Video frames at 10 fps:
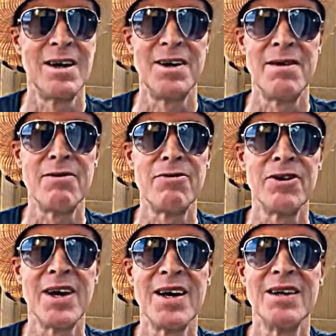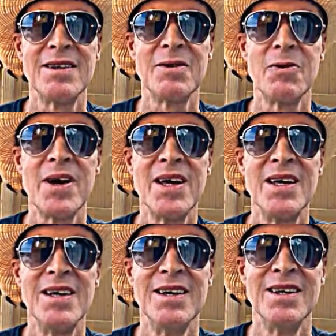Never forget it, the way
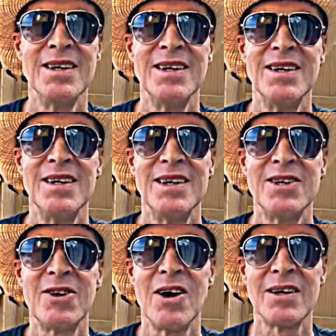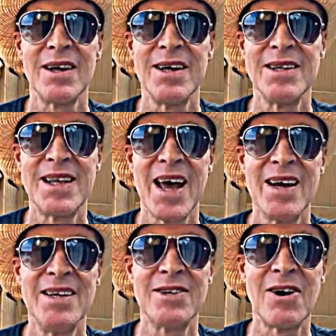he talked like that.
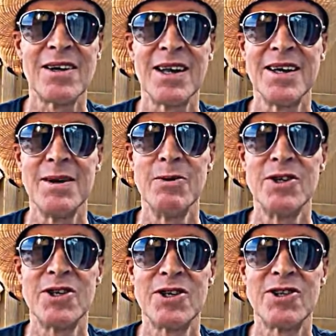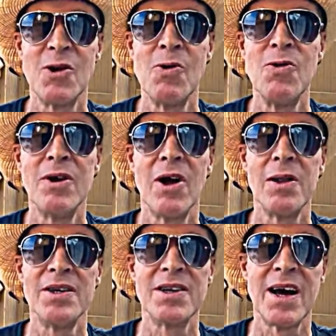He talked like he was stoned all
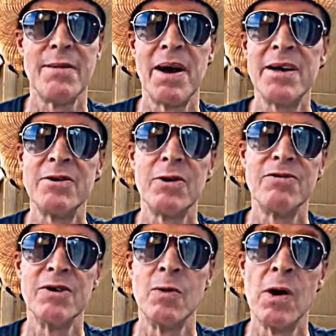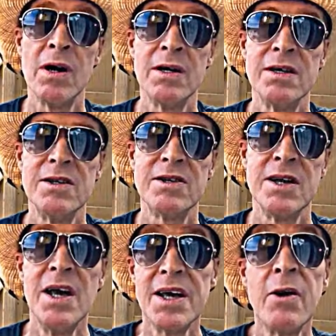the time. I don't know if he was.
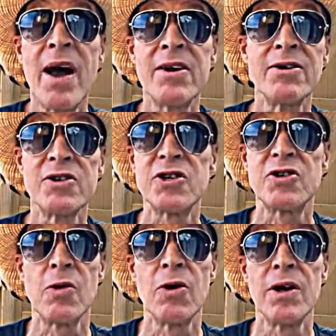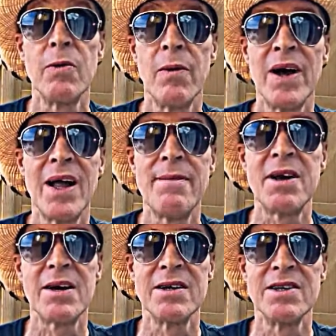You know, I heard a story. Well, I'm
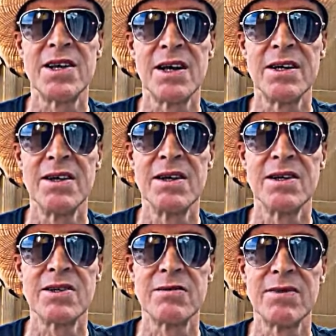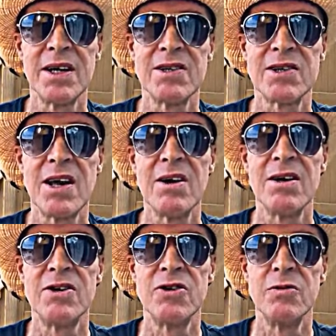not going to tell you this. It'll scare
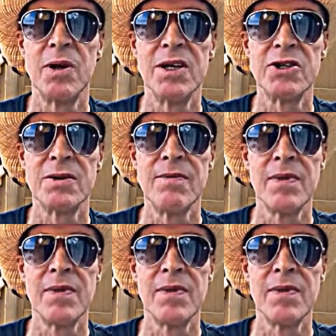you too much.